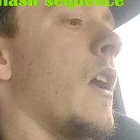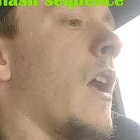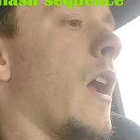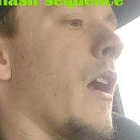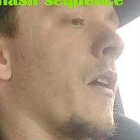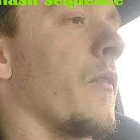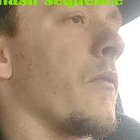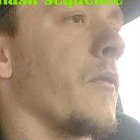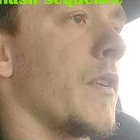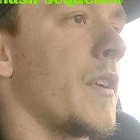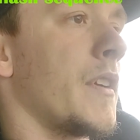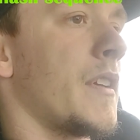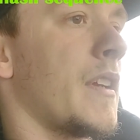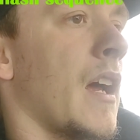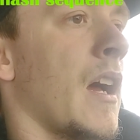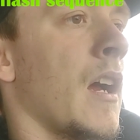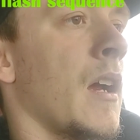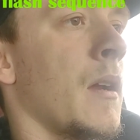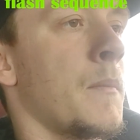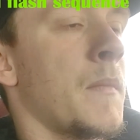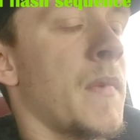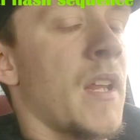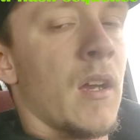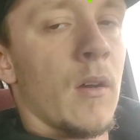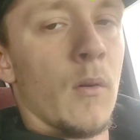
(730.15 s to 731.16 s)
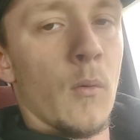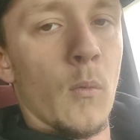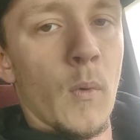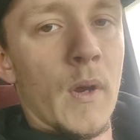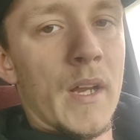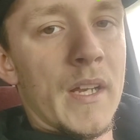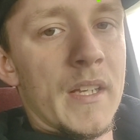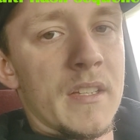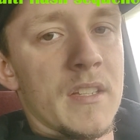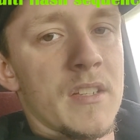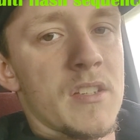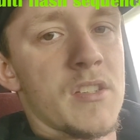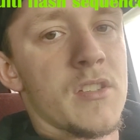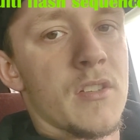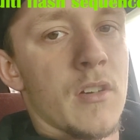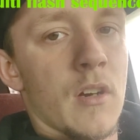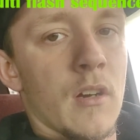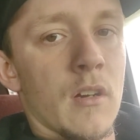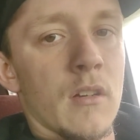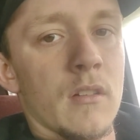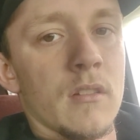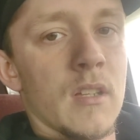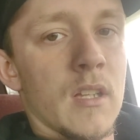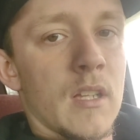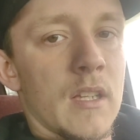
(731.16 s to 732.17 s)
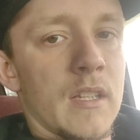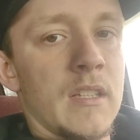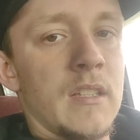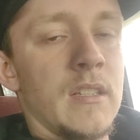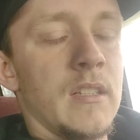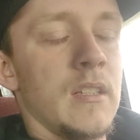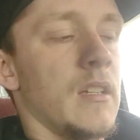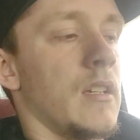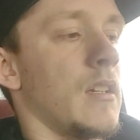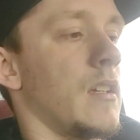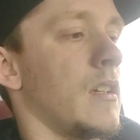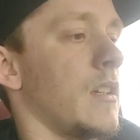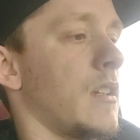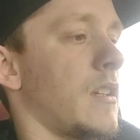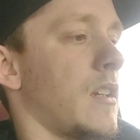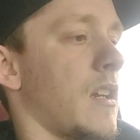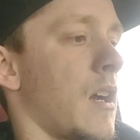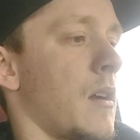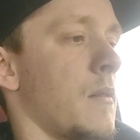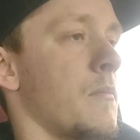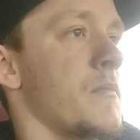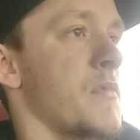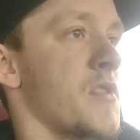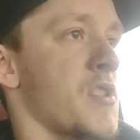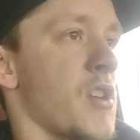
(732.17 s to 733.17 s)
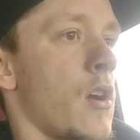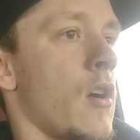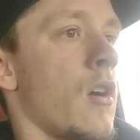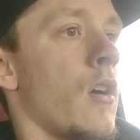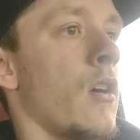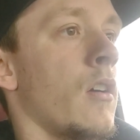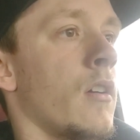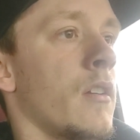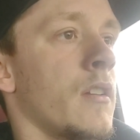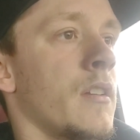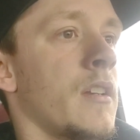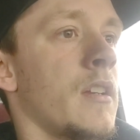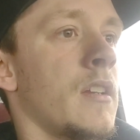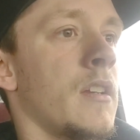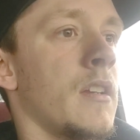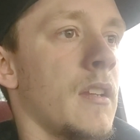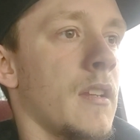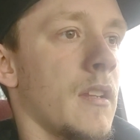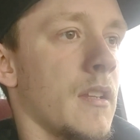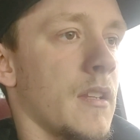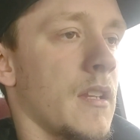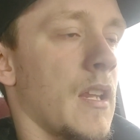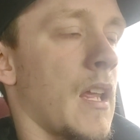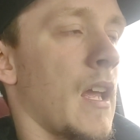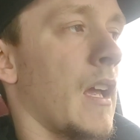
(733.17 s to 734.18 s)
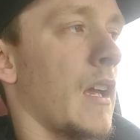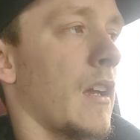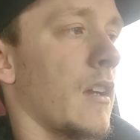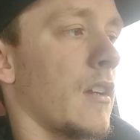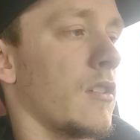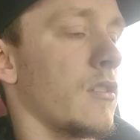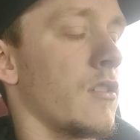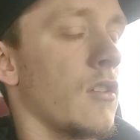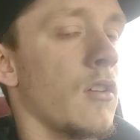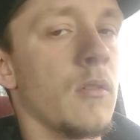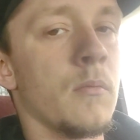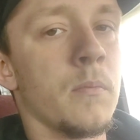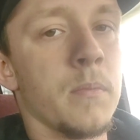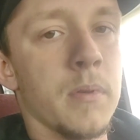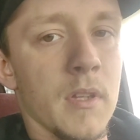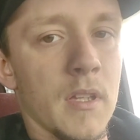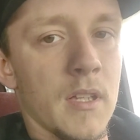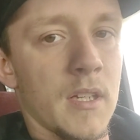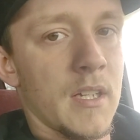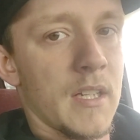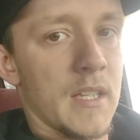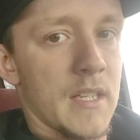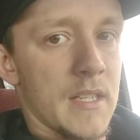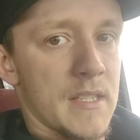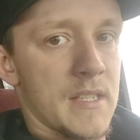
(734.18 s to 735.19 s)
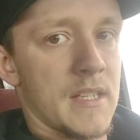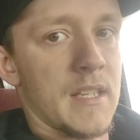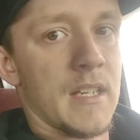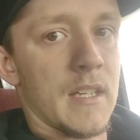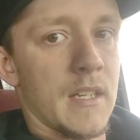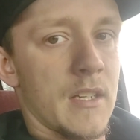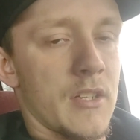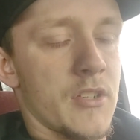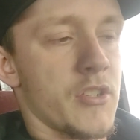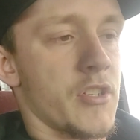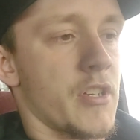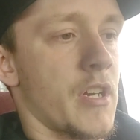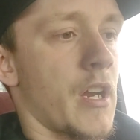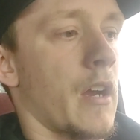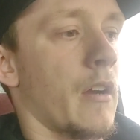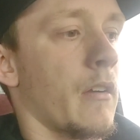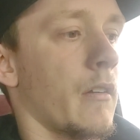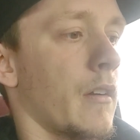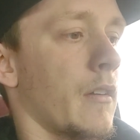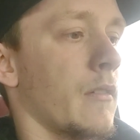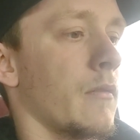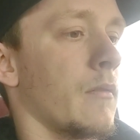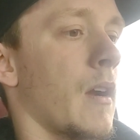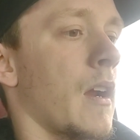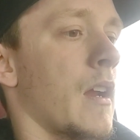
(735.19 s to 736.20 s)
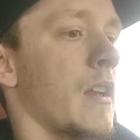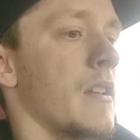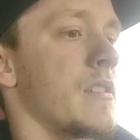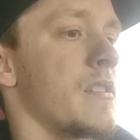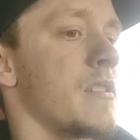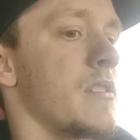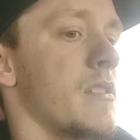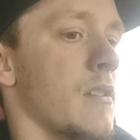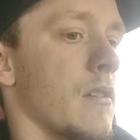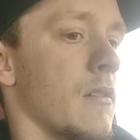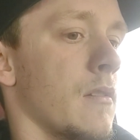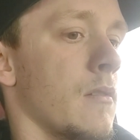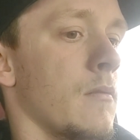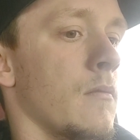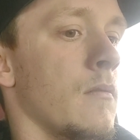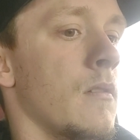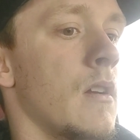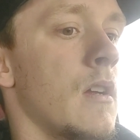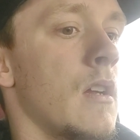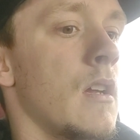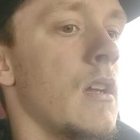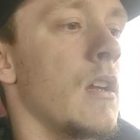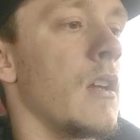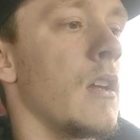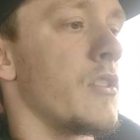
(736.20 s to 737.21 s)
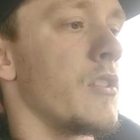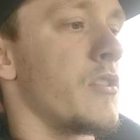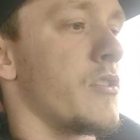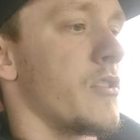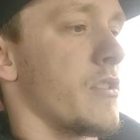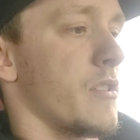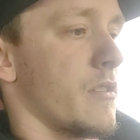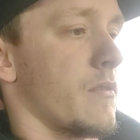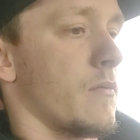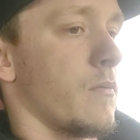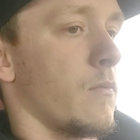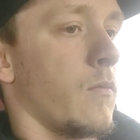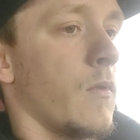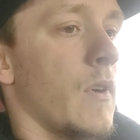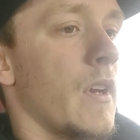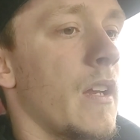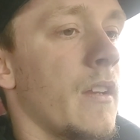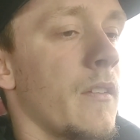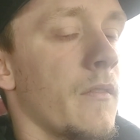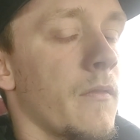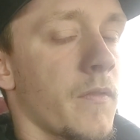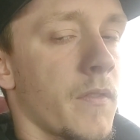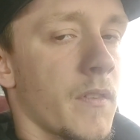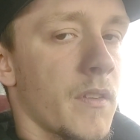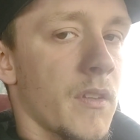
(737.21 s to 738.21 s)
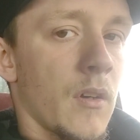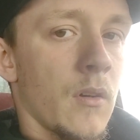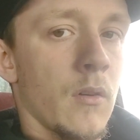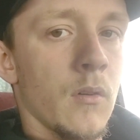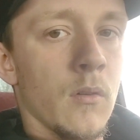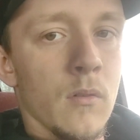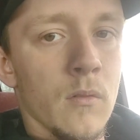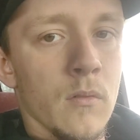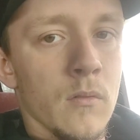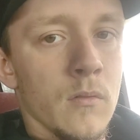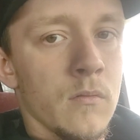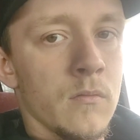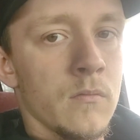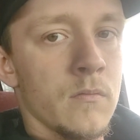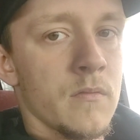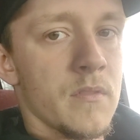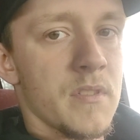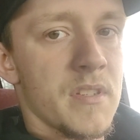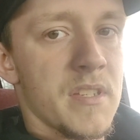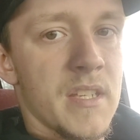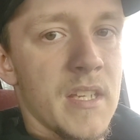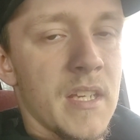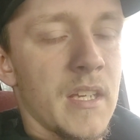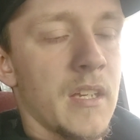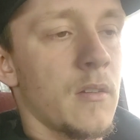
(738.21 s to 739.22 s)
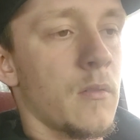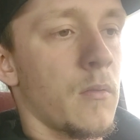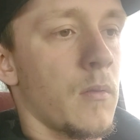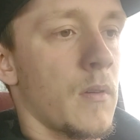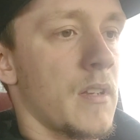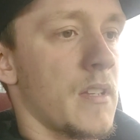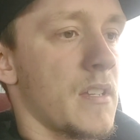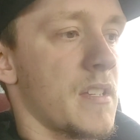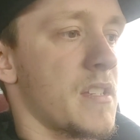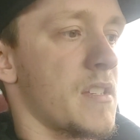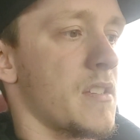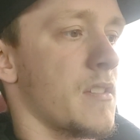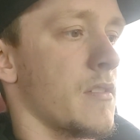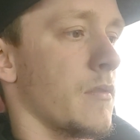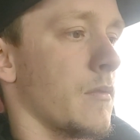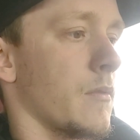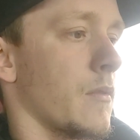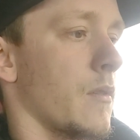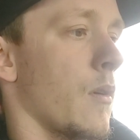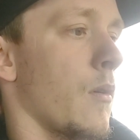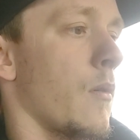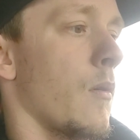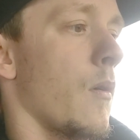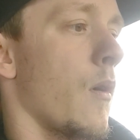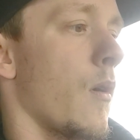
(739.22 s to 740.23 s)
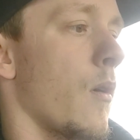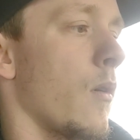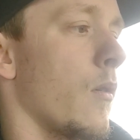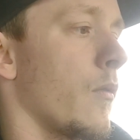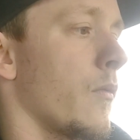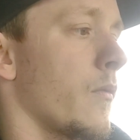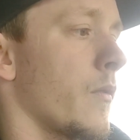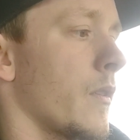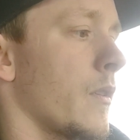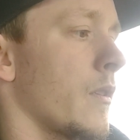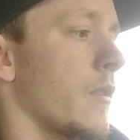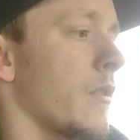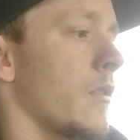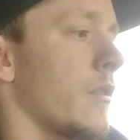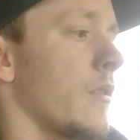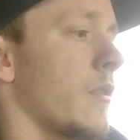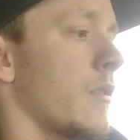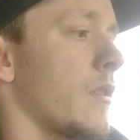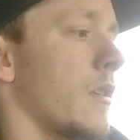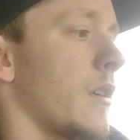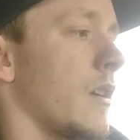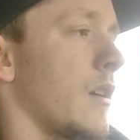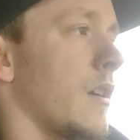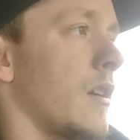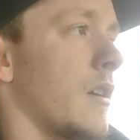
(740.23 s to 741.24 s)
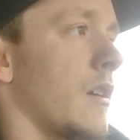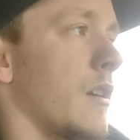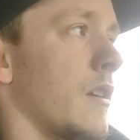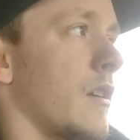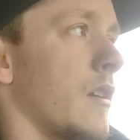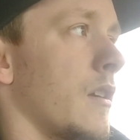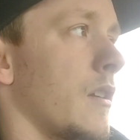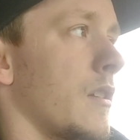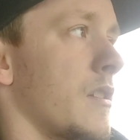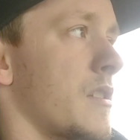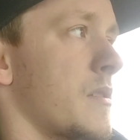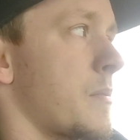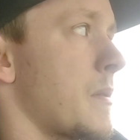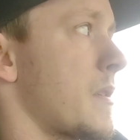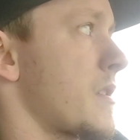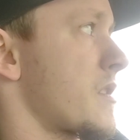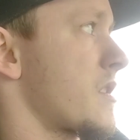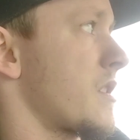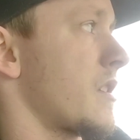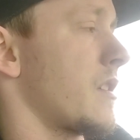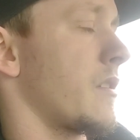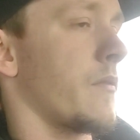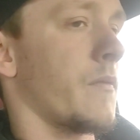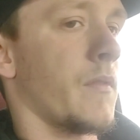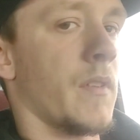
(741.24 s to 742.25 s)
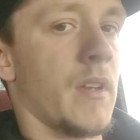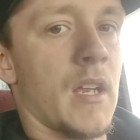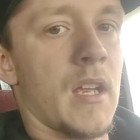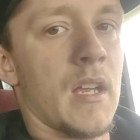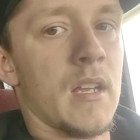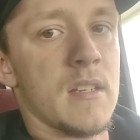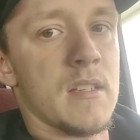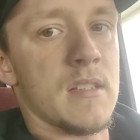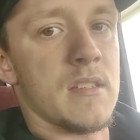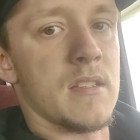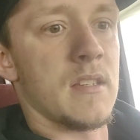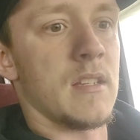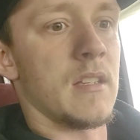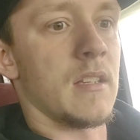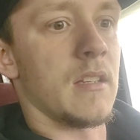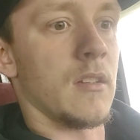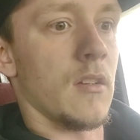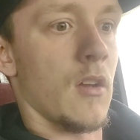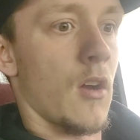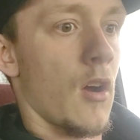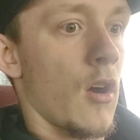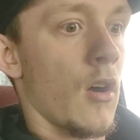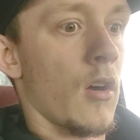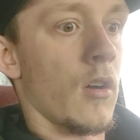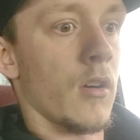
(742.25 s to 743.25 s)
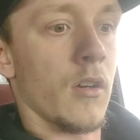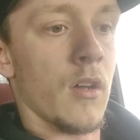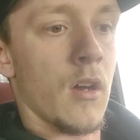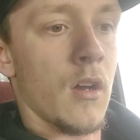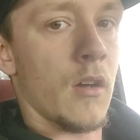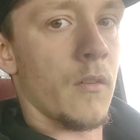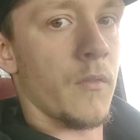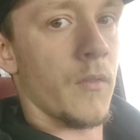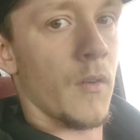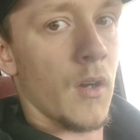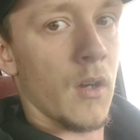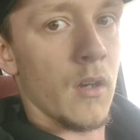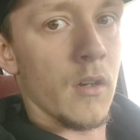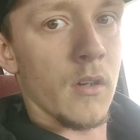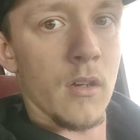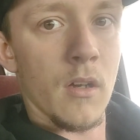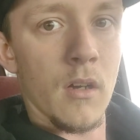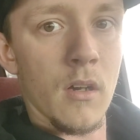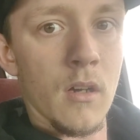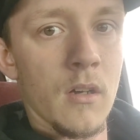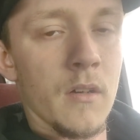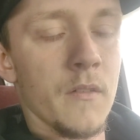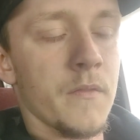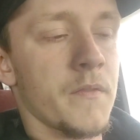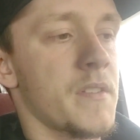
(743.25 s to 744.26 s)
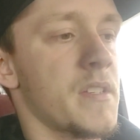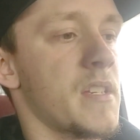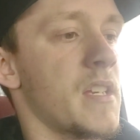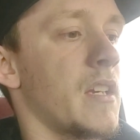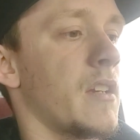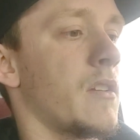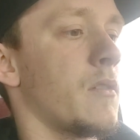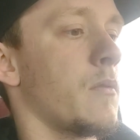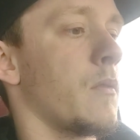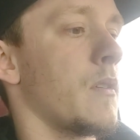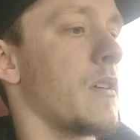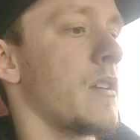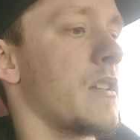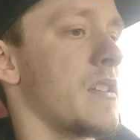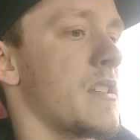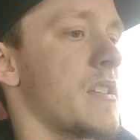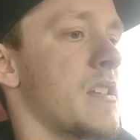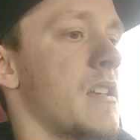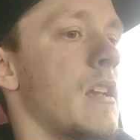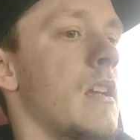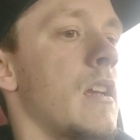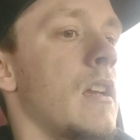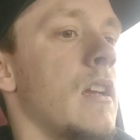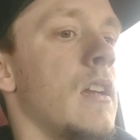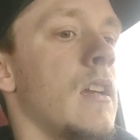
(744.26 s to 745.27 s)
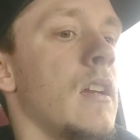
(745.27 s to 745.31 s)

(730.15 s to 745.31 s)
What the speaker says: Every time that wait to start light comes on, that glow plug is getting cherry red. So just wait for the whole sequence to go over, especially if it has the on-off sequence.